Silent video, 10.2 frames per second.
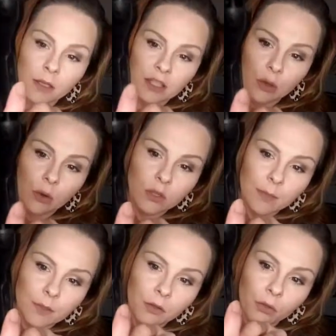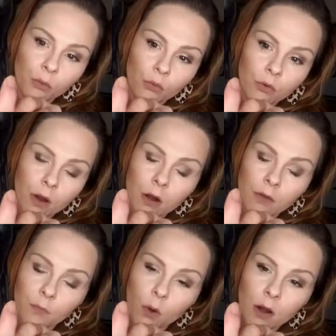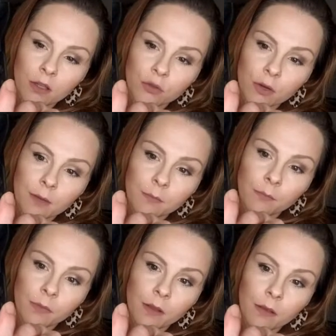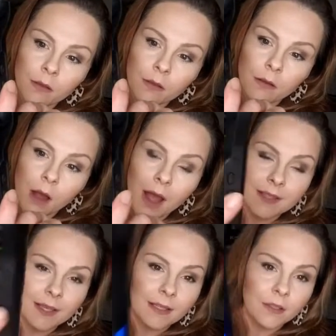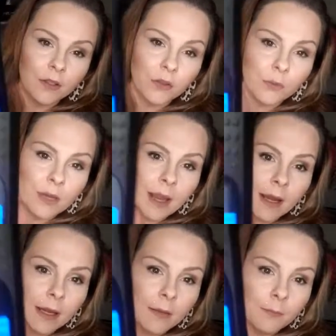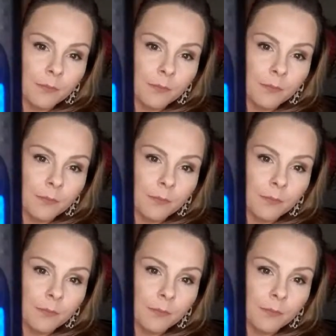so it goes up to 400. I set it to 380.